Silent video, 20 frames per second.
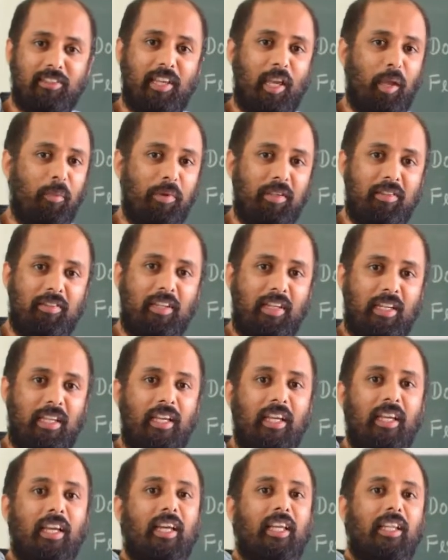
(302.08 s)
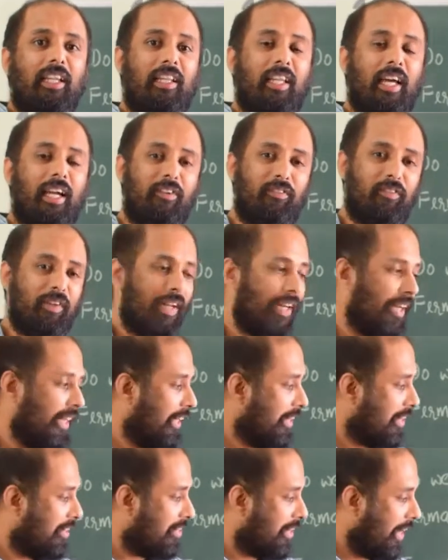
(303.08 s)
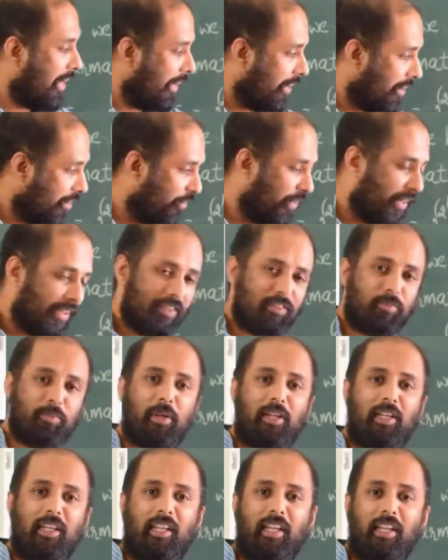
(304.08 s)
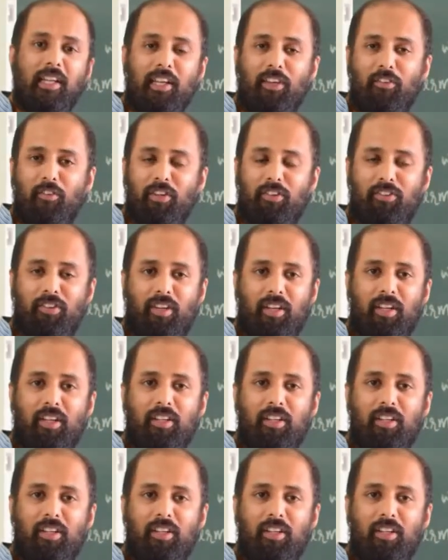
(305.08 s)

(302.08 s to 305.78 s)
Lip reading: a, b, c, d that will satisfy this particular equation.